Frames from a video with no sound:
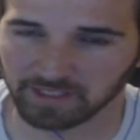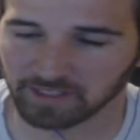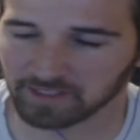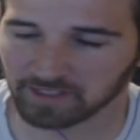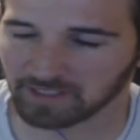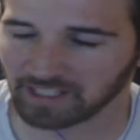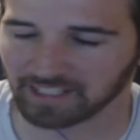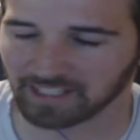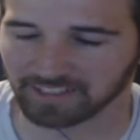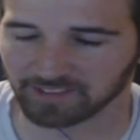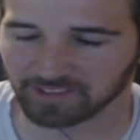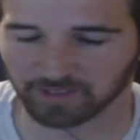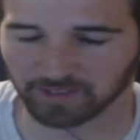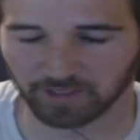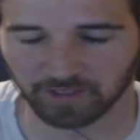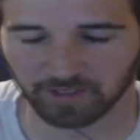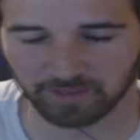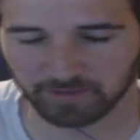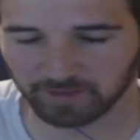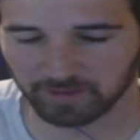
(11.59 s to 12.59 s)
I don't know
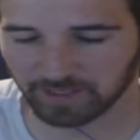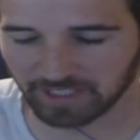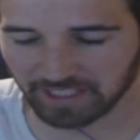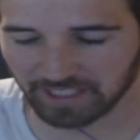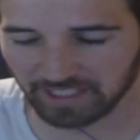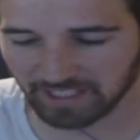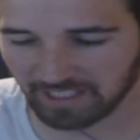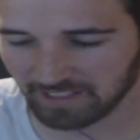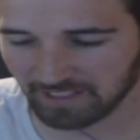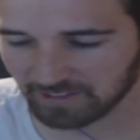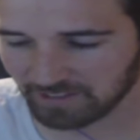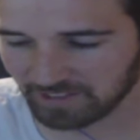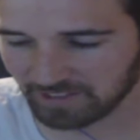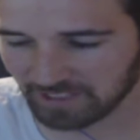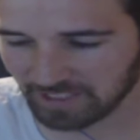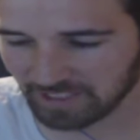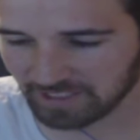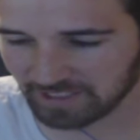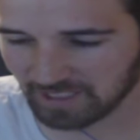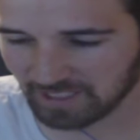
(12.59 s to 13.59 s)
if you say, how you say
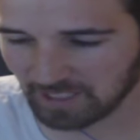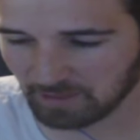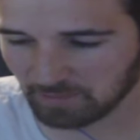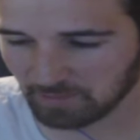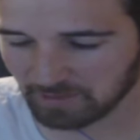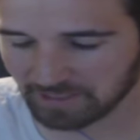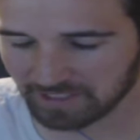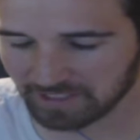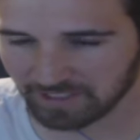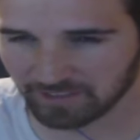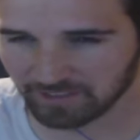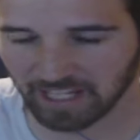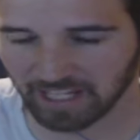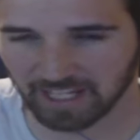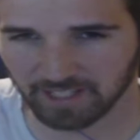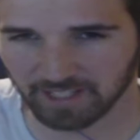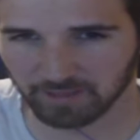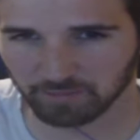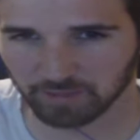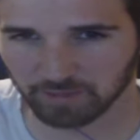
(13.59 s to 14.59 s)
his name. It's either
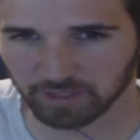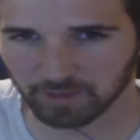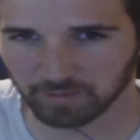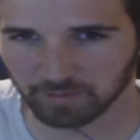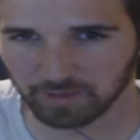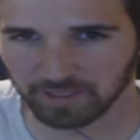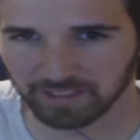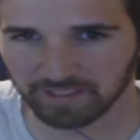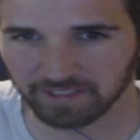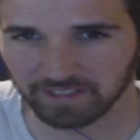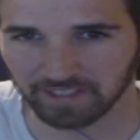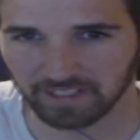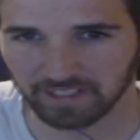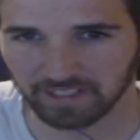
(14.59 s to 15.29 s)
Adam Doobie